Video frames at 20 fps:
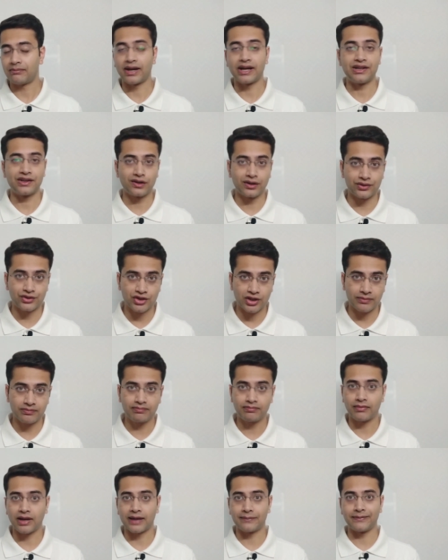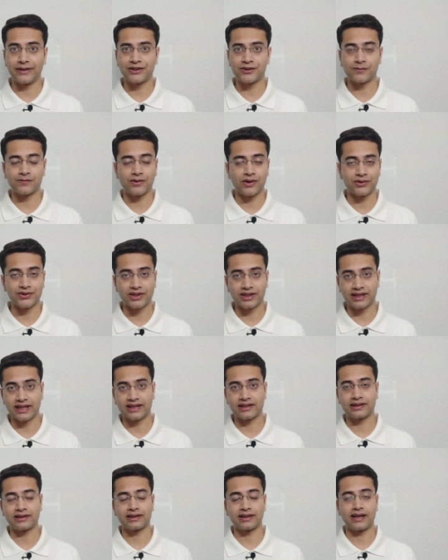my internship, my major project
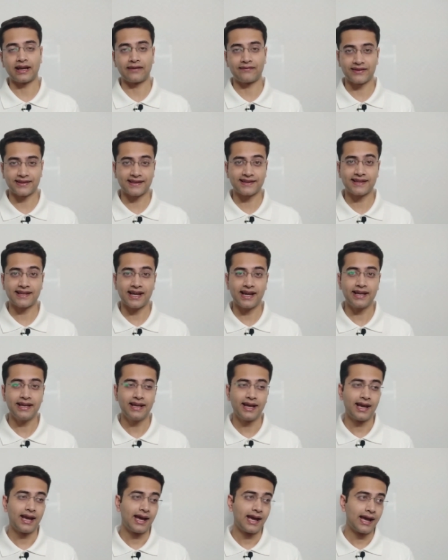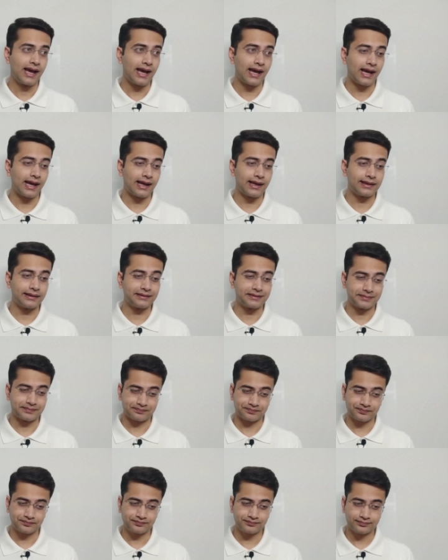at FSSAI. And
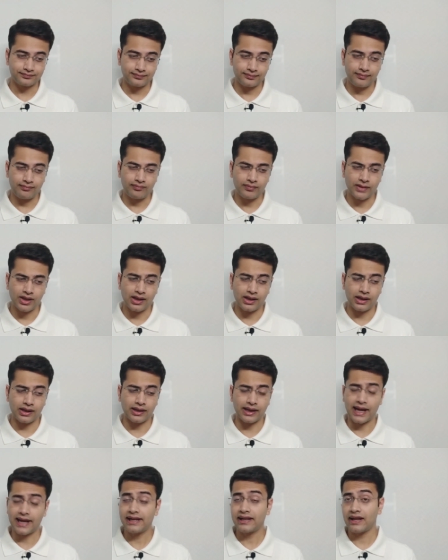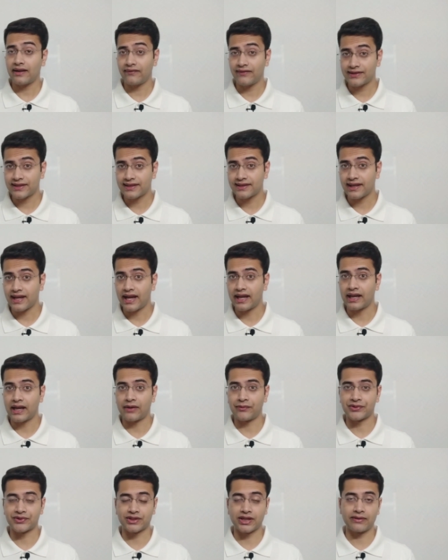at FSSAI, I
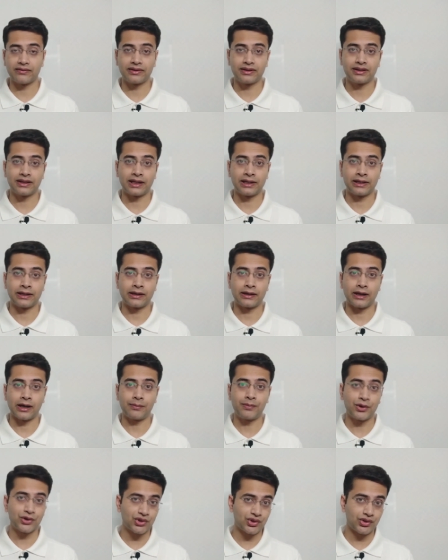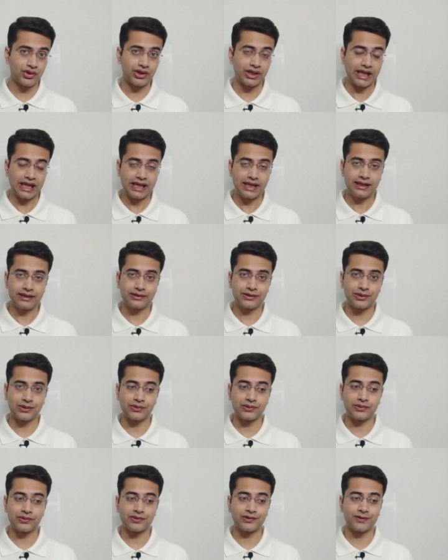was given an opportunity
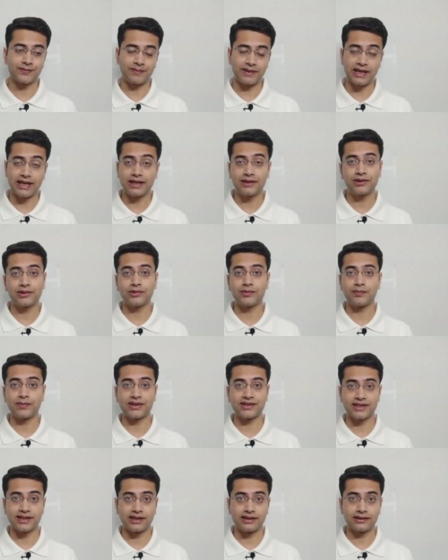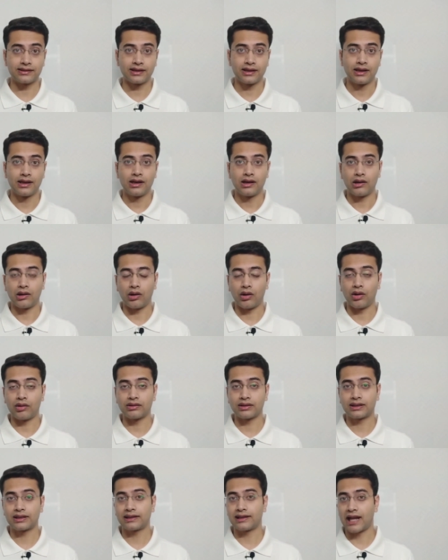to speak, to present
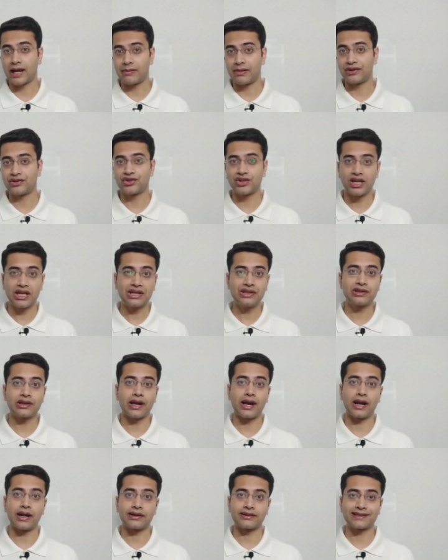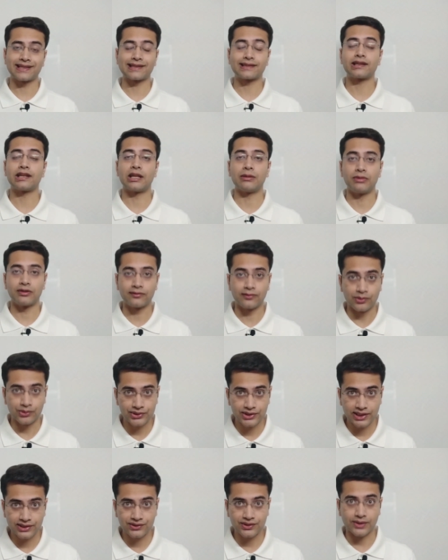on climate change and sustainable
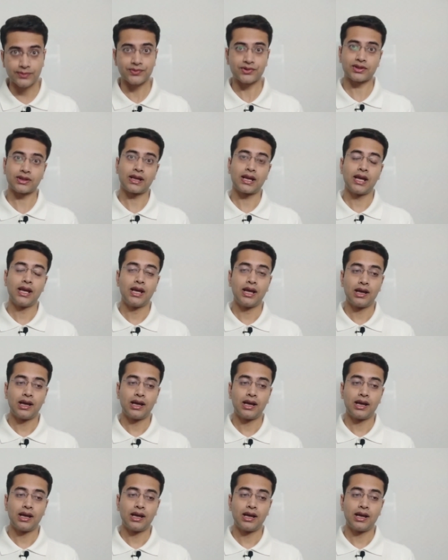food systems.